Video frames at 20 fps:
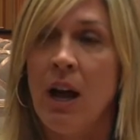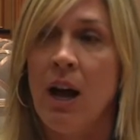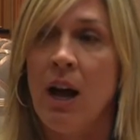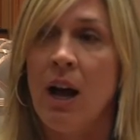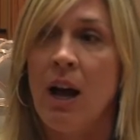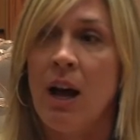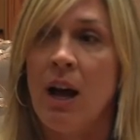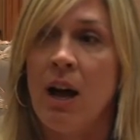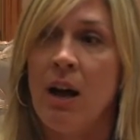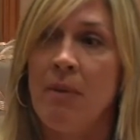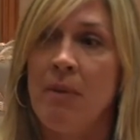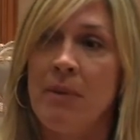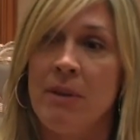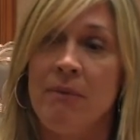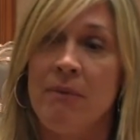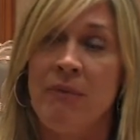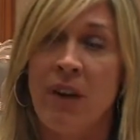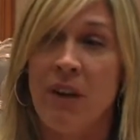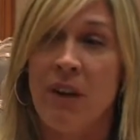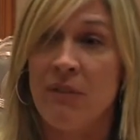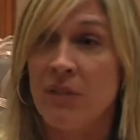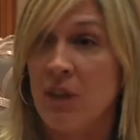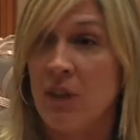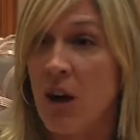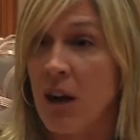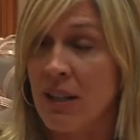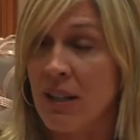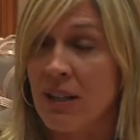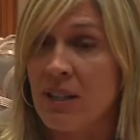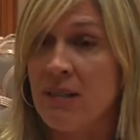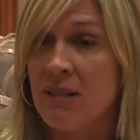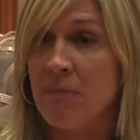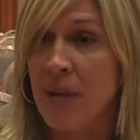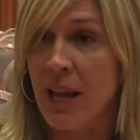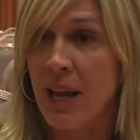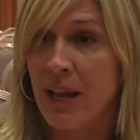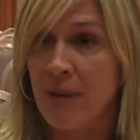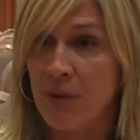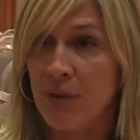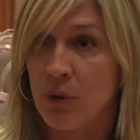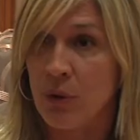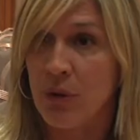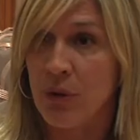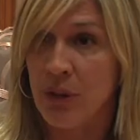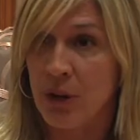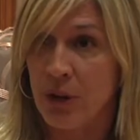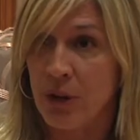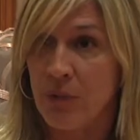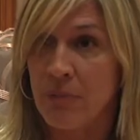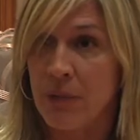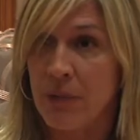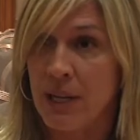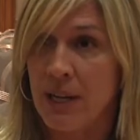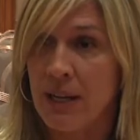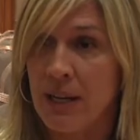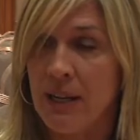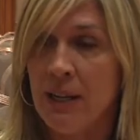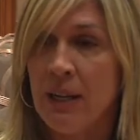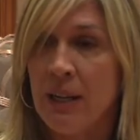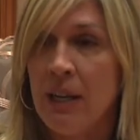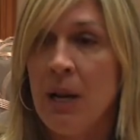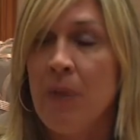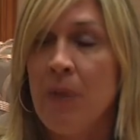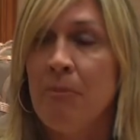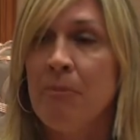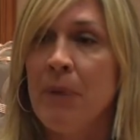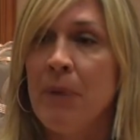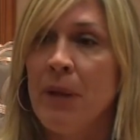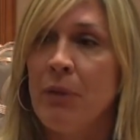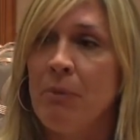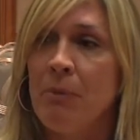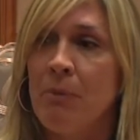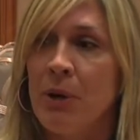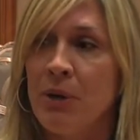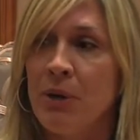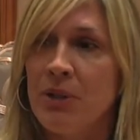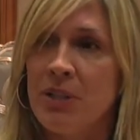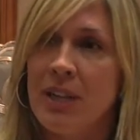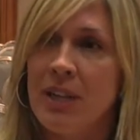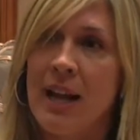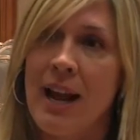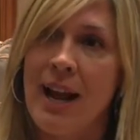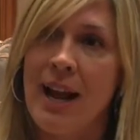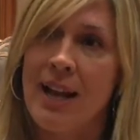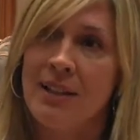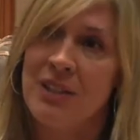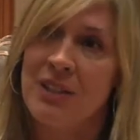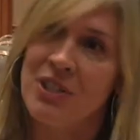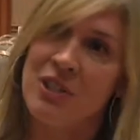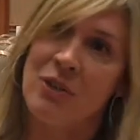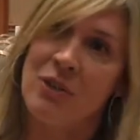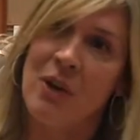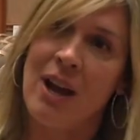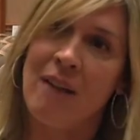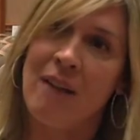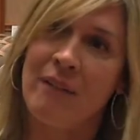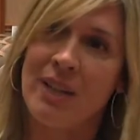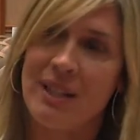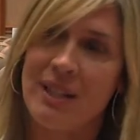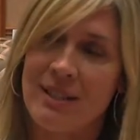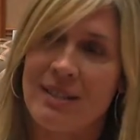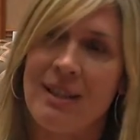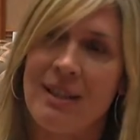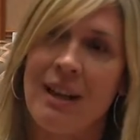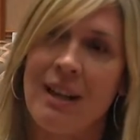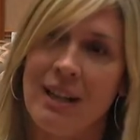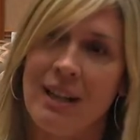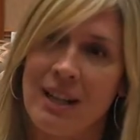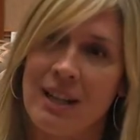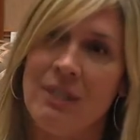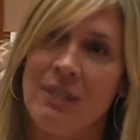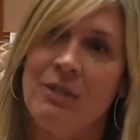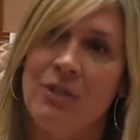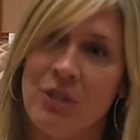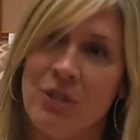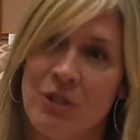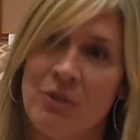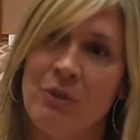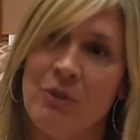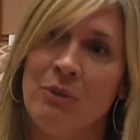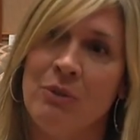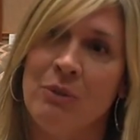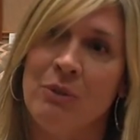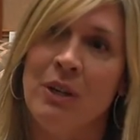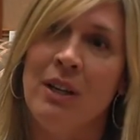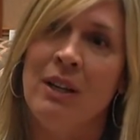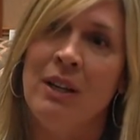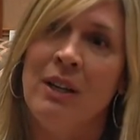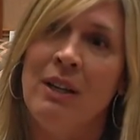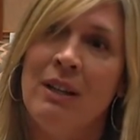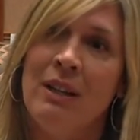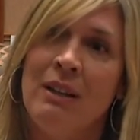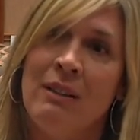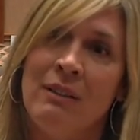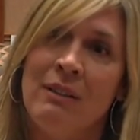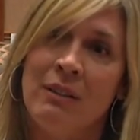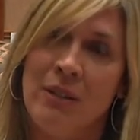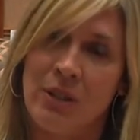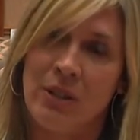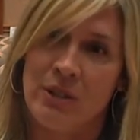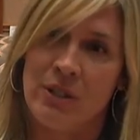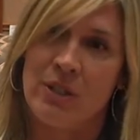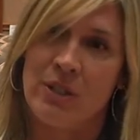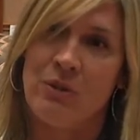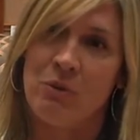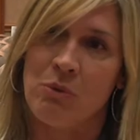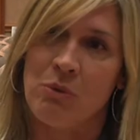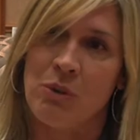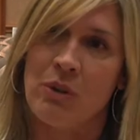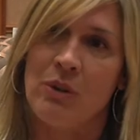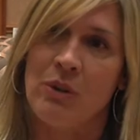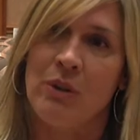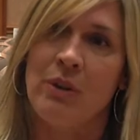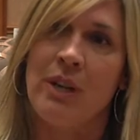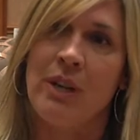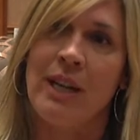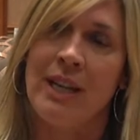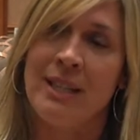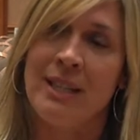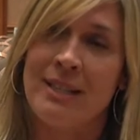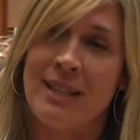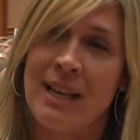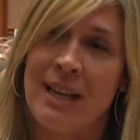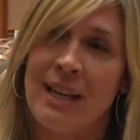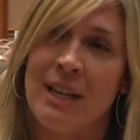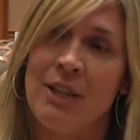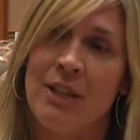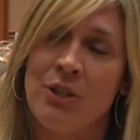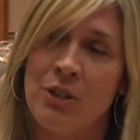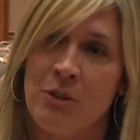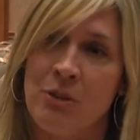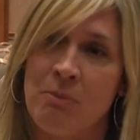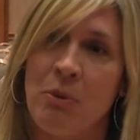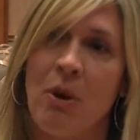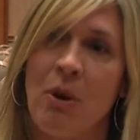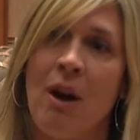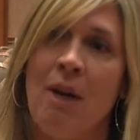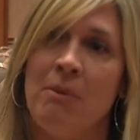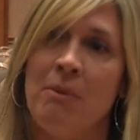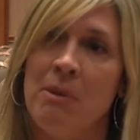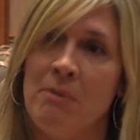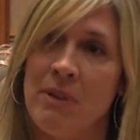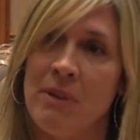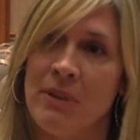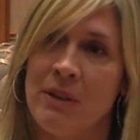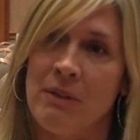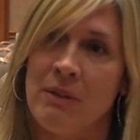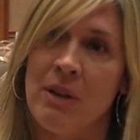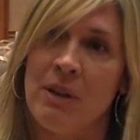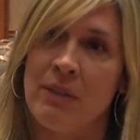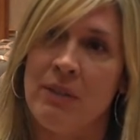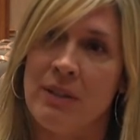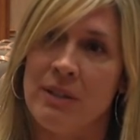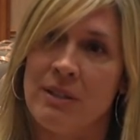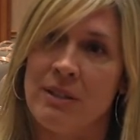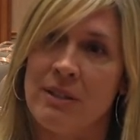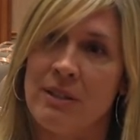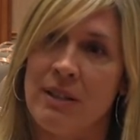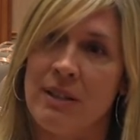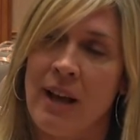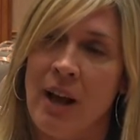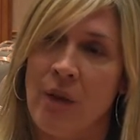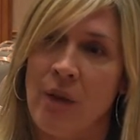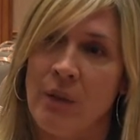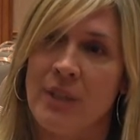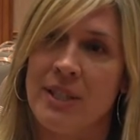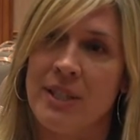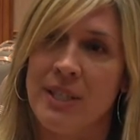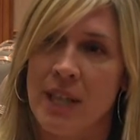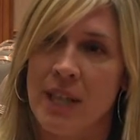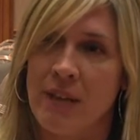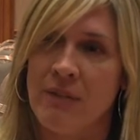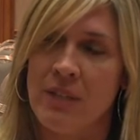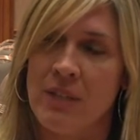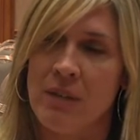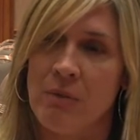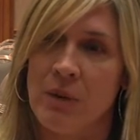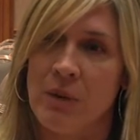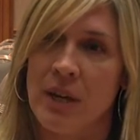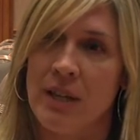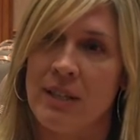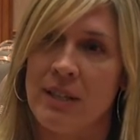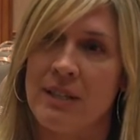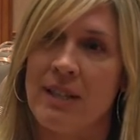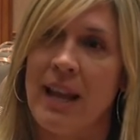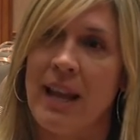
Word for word: It involves cognitive behavioral therapy, but the person has to have insight into their disorder, insight into the problem and the health and safety risks,